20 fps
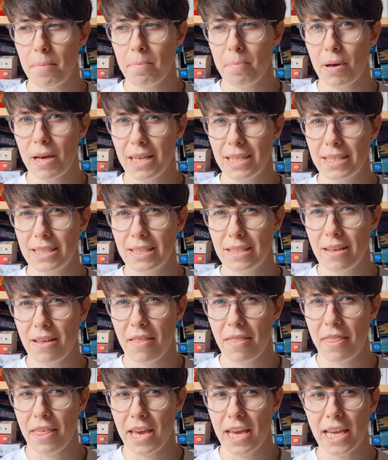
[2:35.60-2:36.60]
But
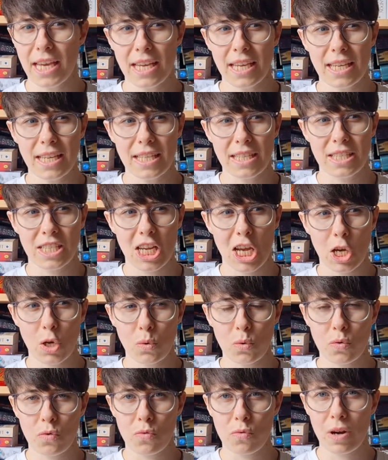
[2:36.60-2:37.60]
they
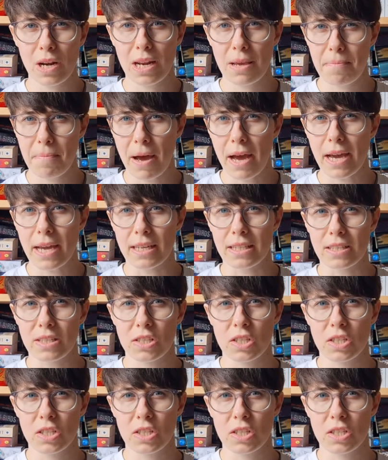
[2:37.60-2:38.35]
don't really mind.